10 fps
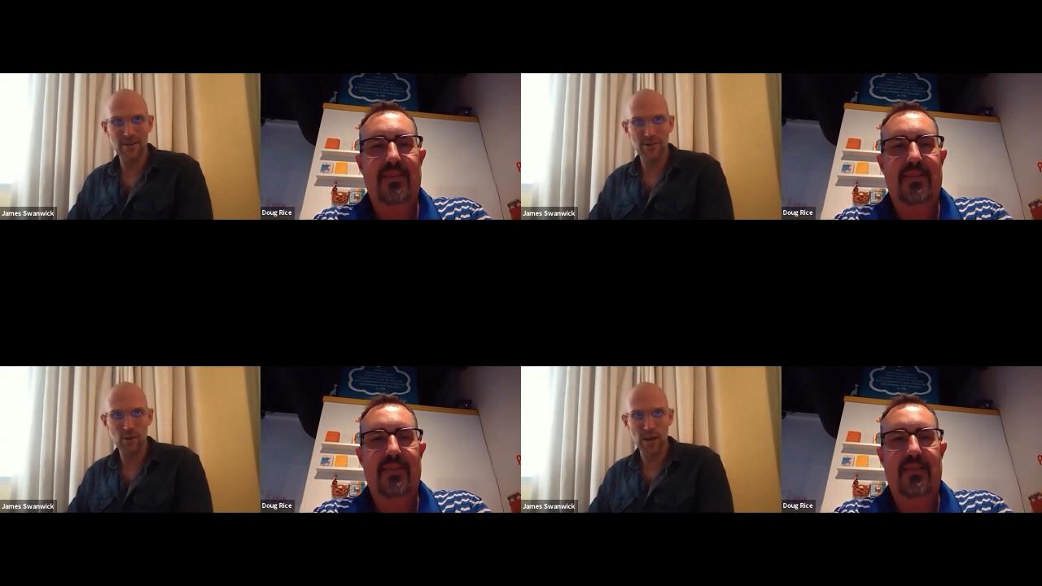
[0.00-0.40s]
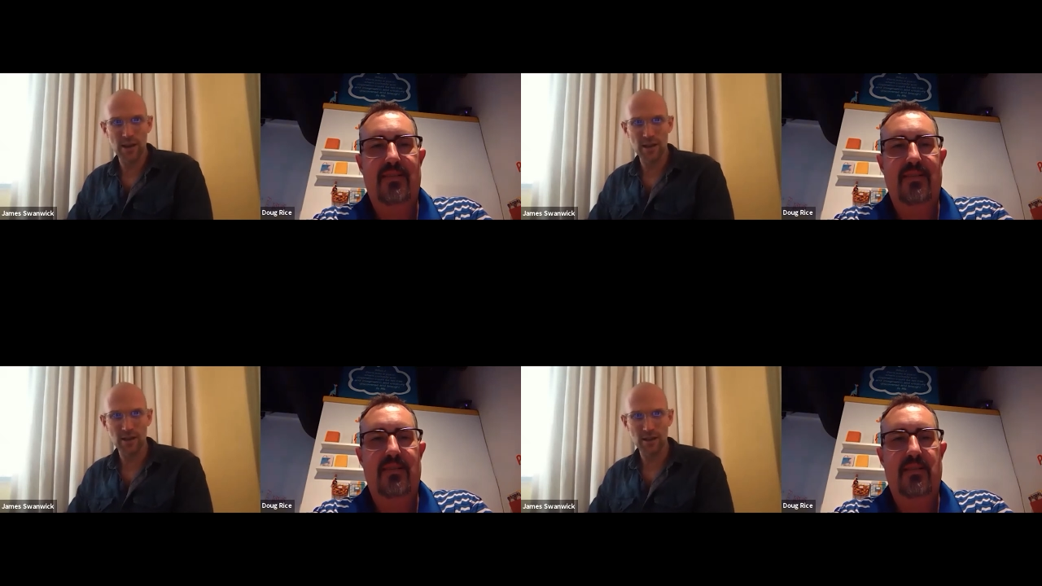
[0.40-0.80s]
Speaker 1: every week,
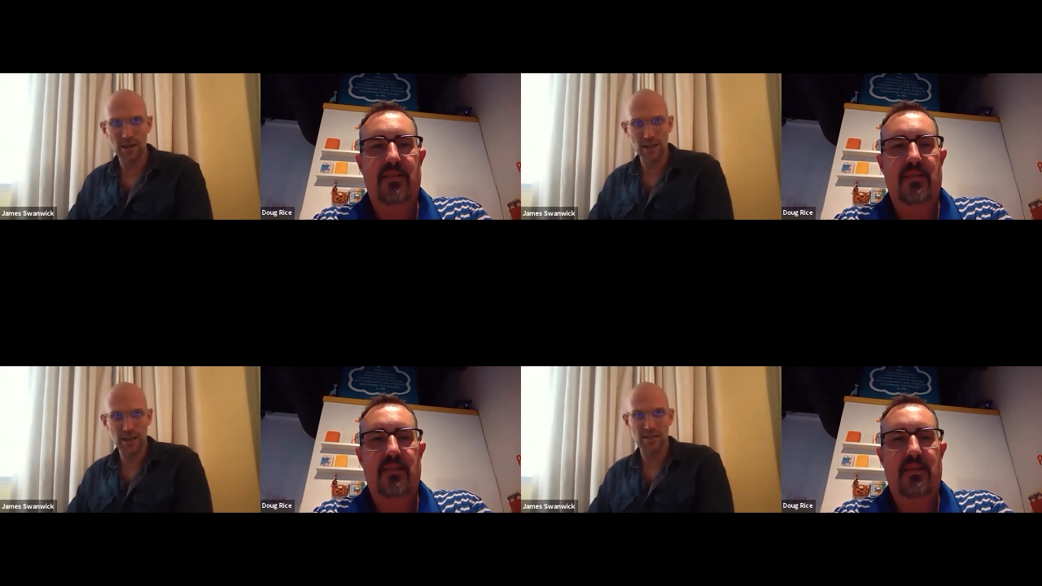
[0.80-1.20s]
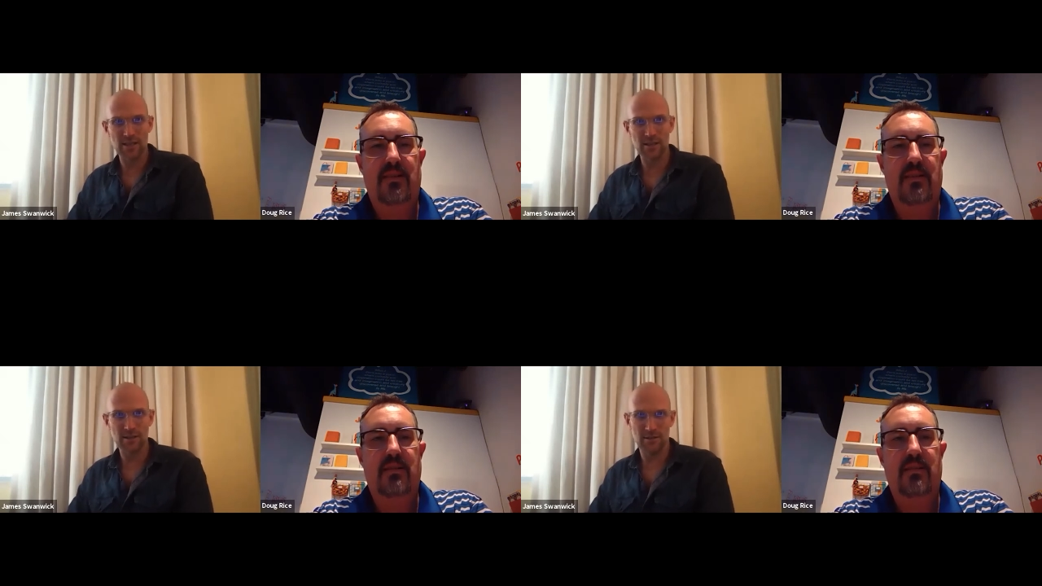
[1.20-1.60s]
at least.
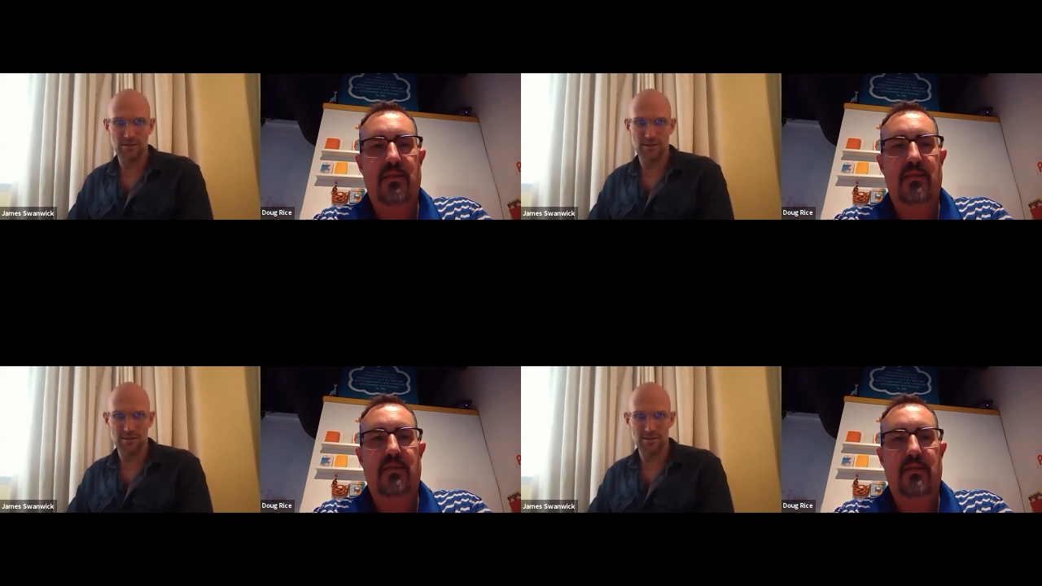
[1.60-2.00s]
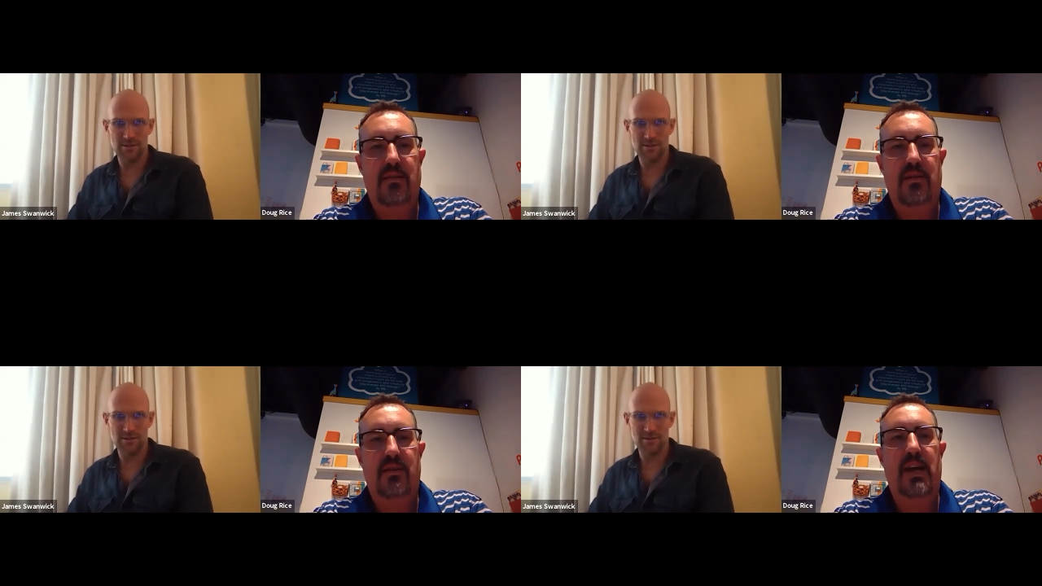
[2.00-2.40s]

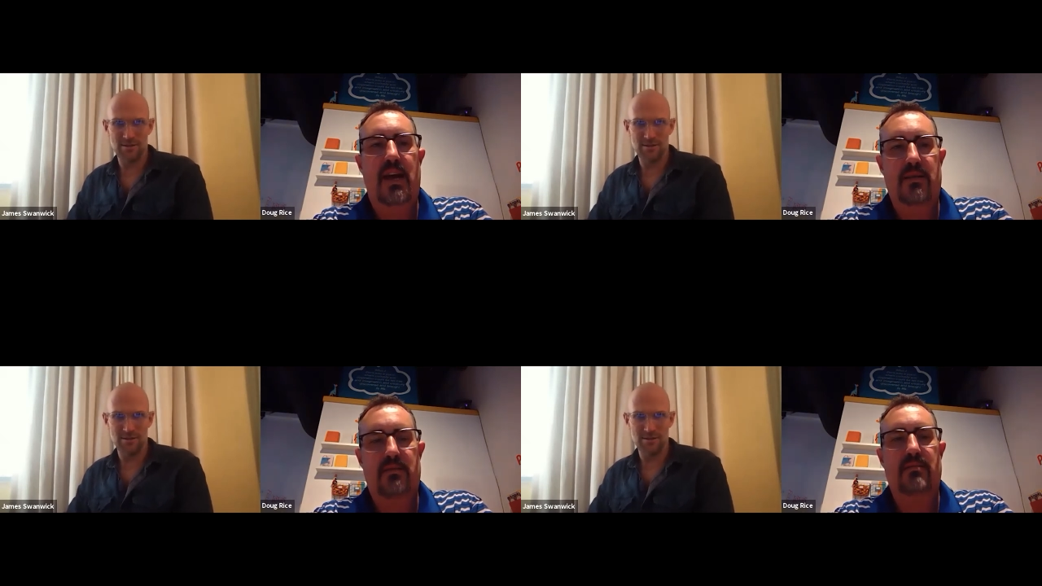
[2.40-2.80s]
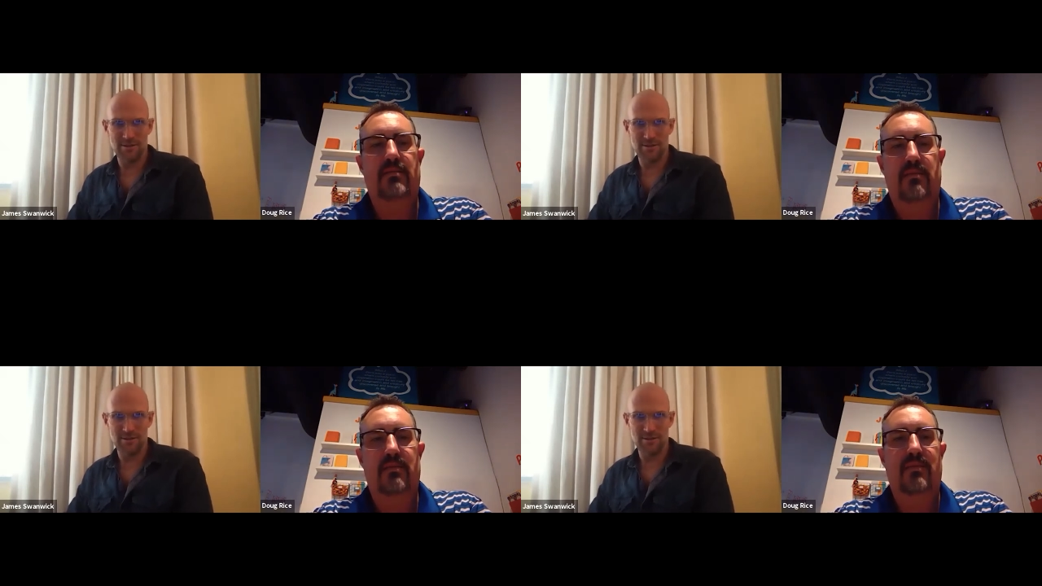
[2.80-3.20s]
Speaker 2: Yes,
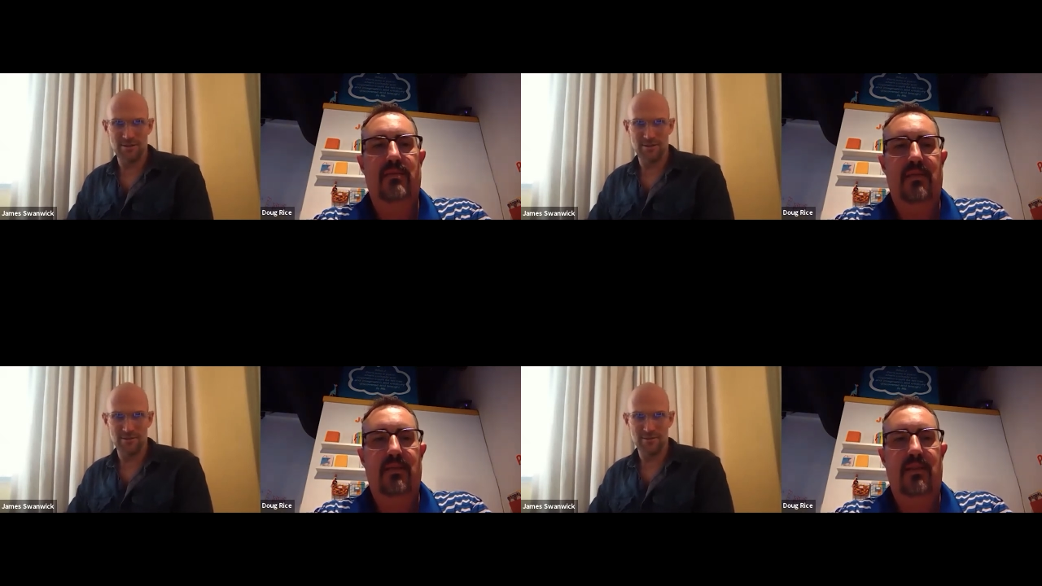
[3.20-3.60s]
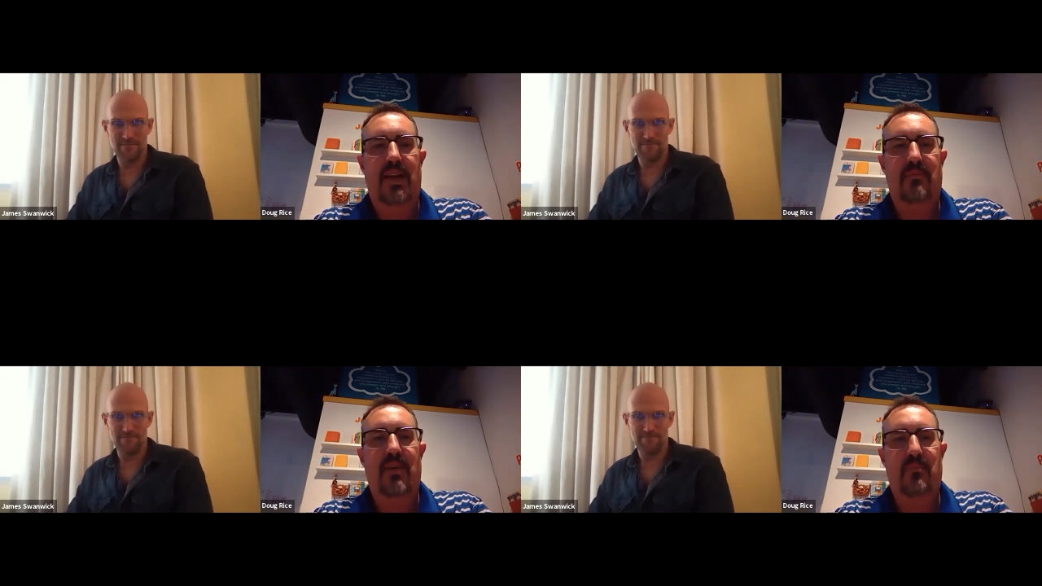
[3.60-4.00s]

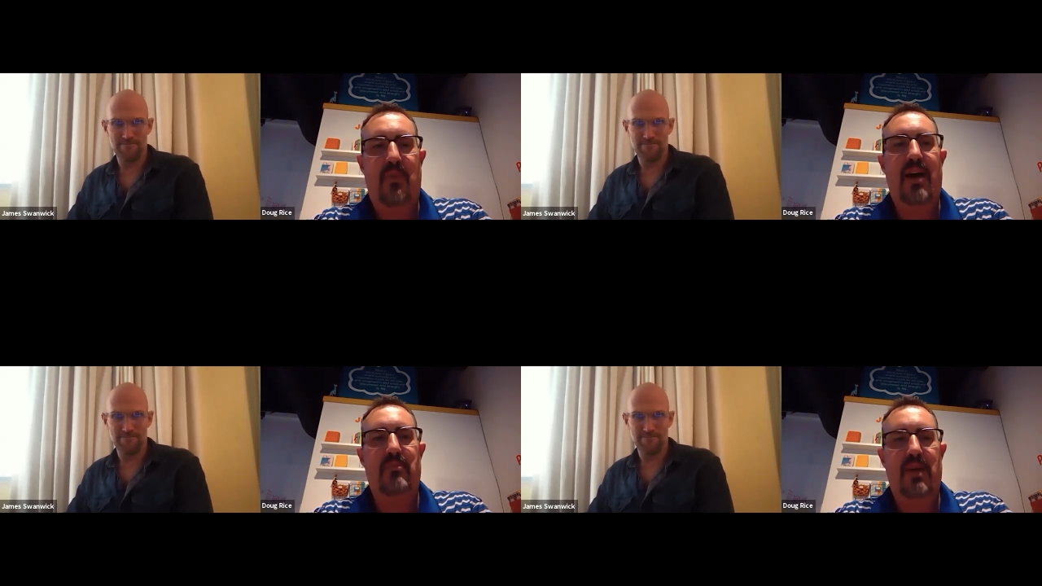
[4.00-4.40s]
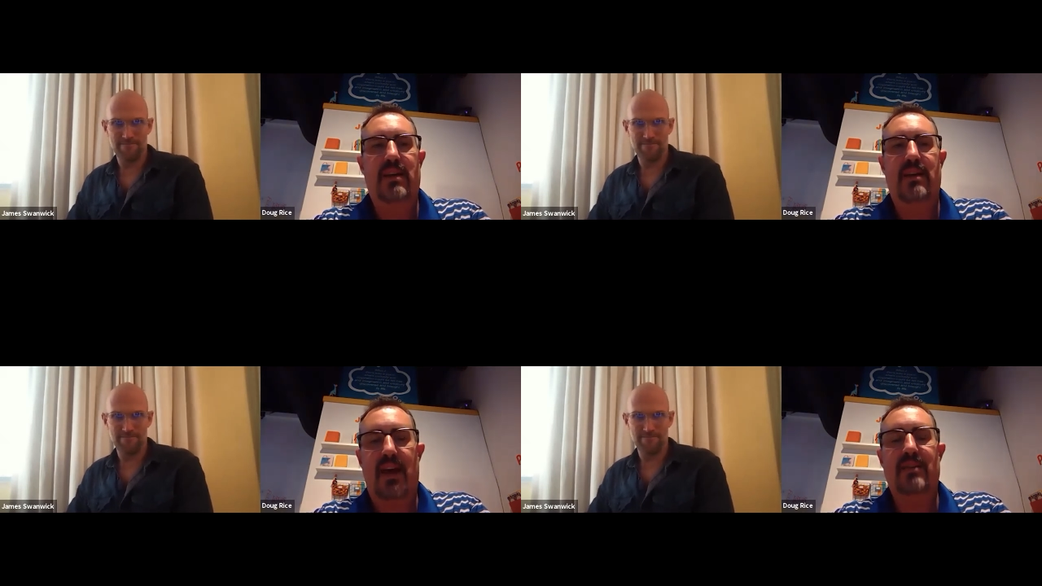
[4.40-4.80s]
in in my
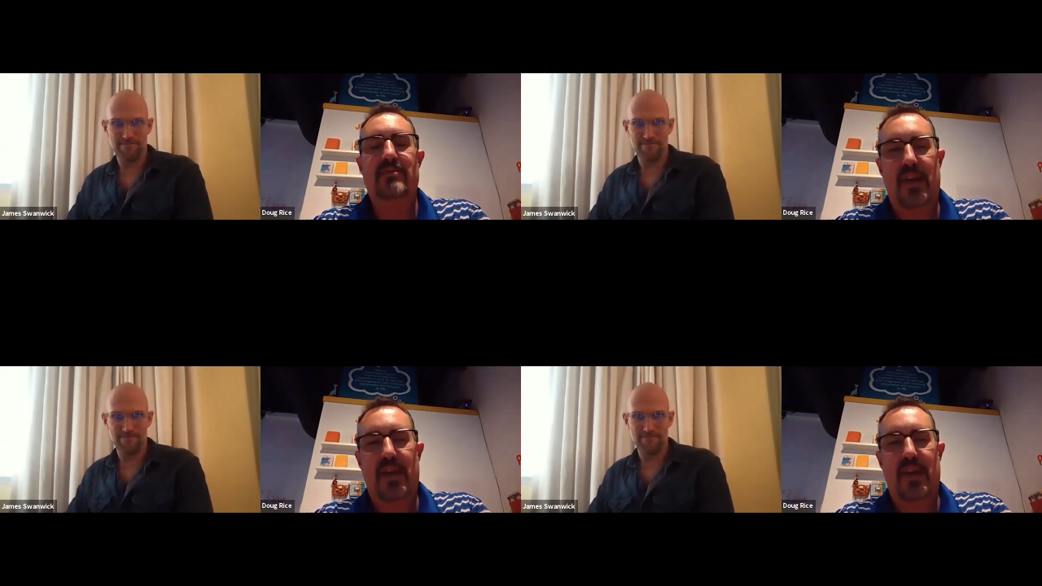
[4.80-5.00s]
opinion, as